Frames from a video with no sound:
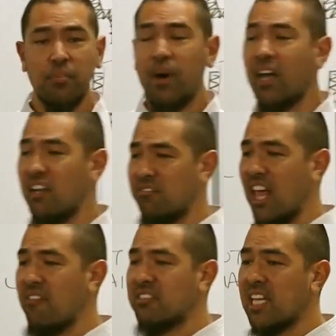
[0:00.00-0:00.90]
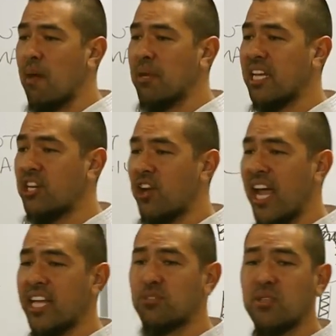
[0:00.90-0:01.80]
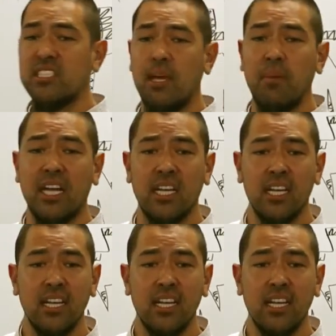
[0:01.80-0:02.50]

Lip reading: But if life is happening in your hands, what does that mean?